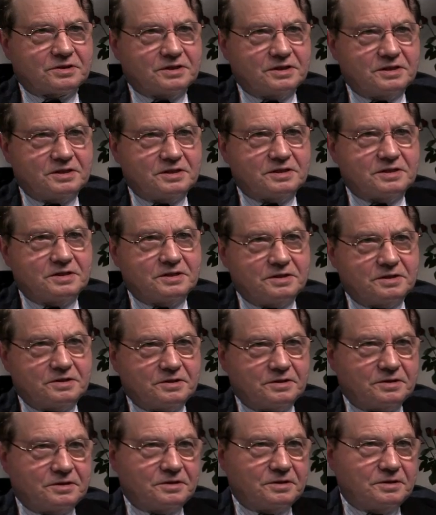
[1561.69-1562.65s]

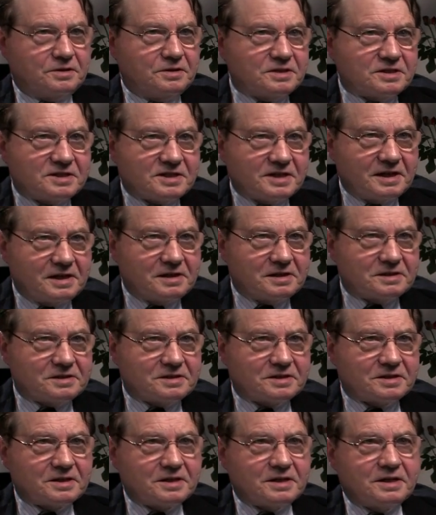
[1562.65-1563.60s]
in
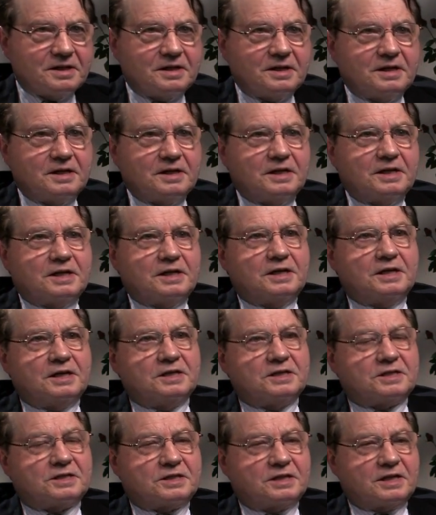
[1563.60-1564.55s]
cells
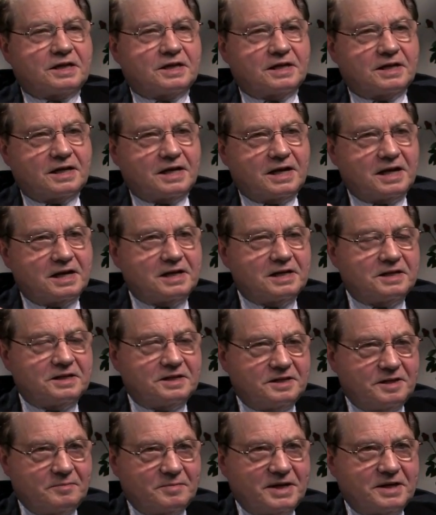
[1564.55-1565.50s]
is highly
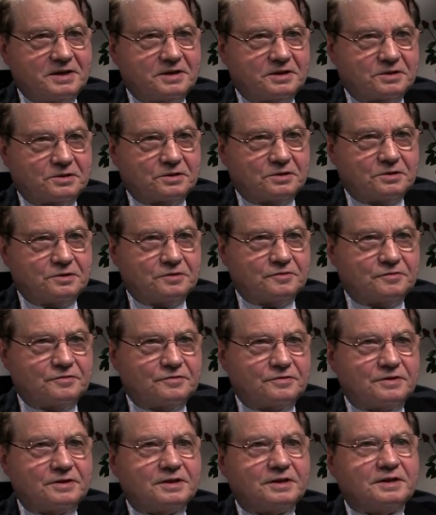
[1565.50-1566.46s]
dependent
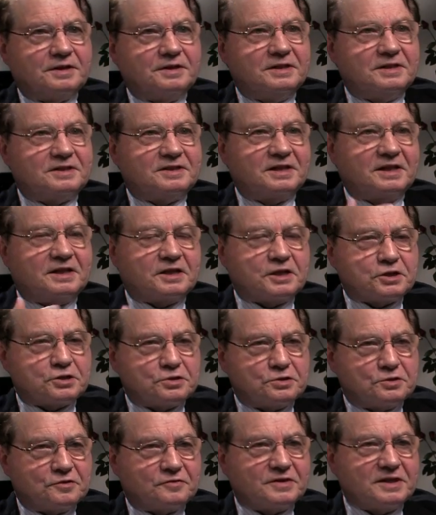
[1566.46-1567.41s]
of the
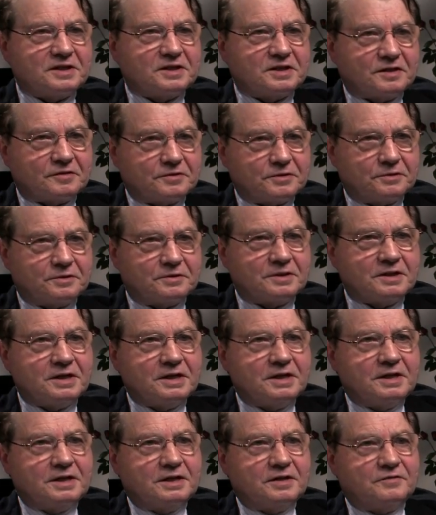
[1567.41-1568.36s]
secretion of interferon.
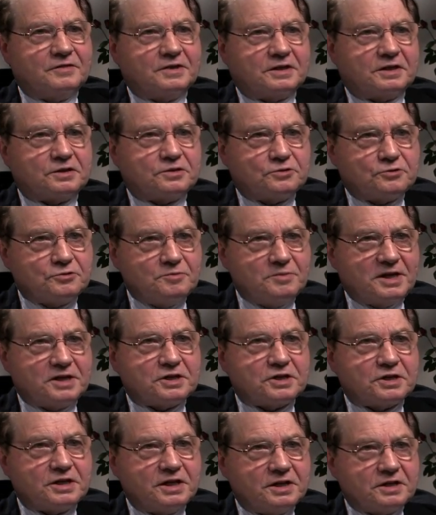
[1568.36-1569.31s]
If there is too
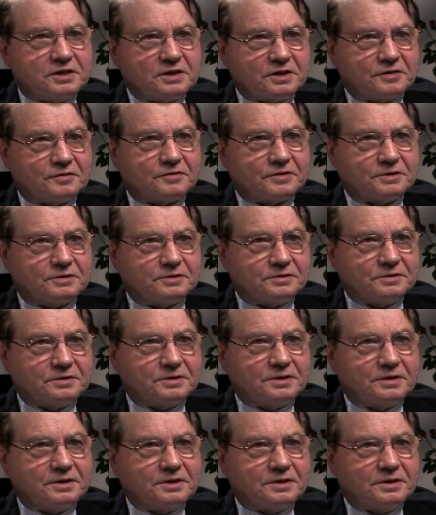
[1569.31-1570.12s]
much interferon,